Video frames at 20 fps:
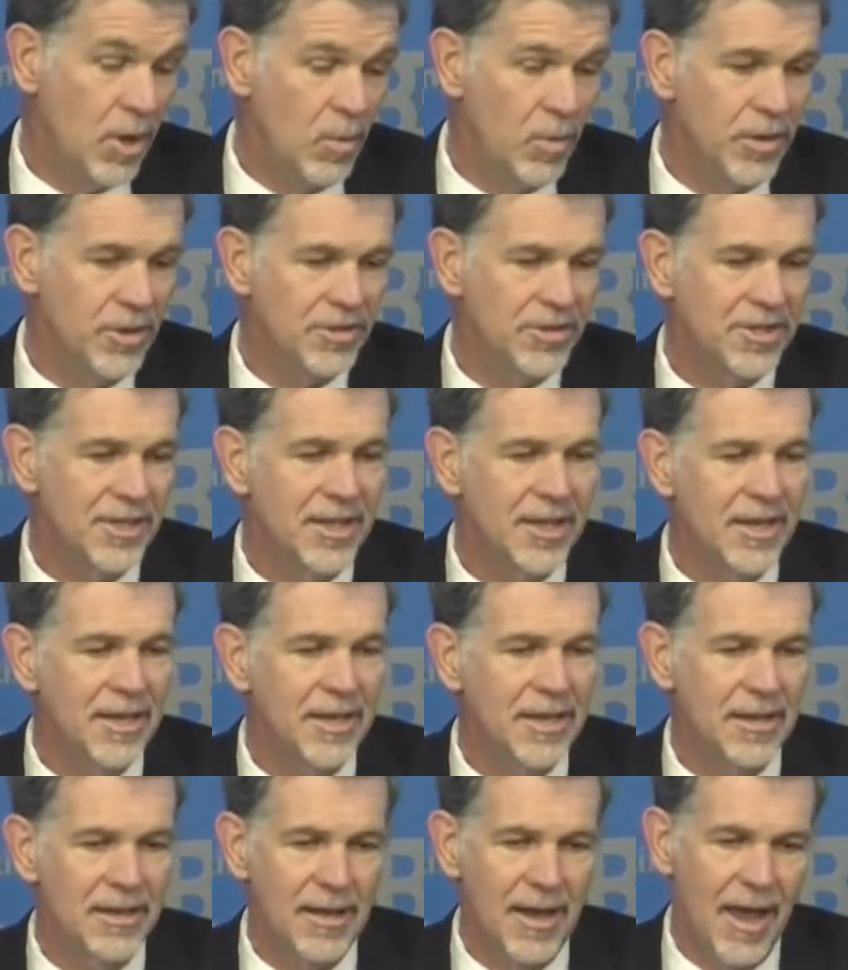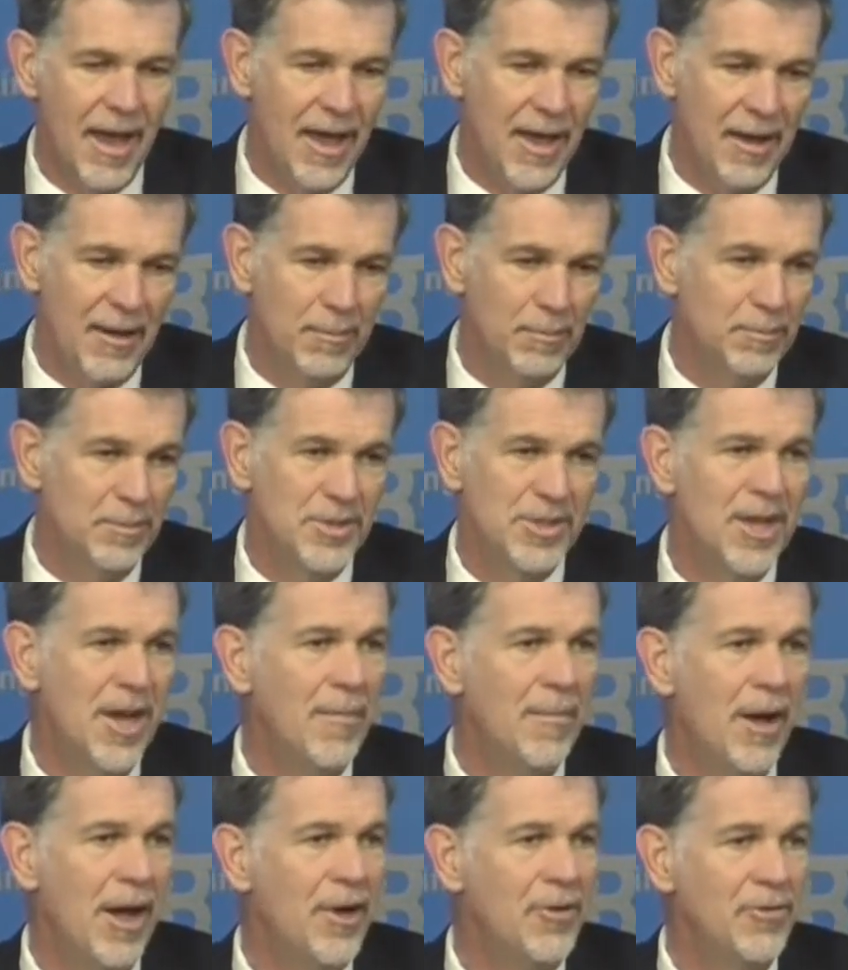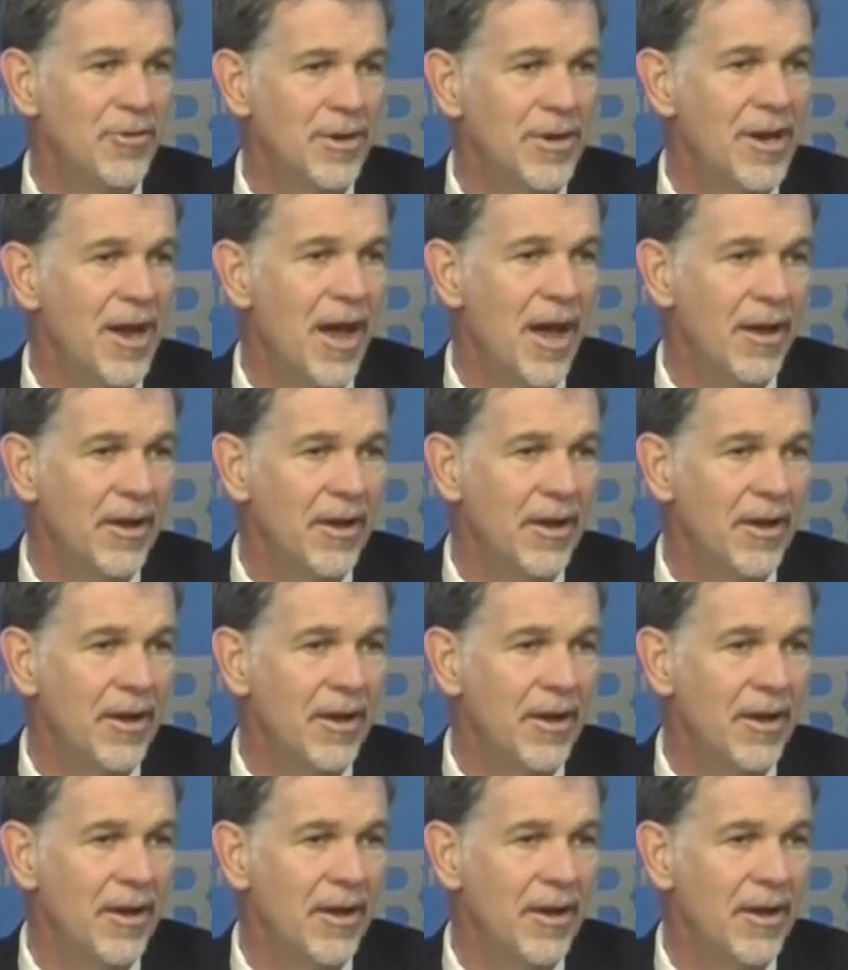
you know, we'll see um, sub-hundred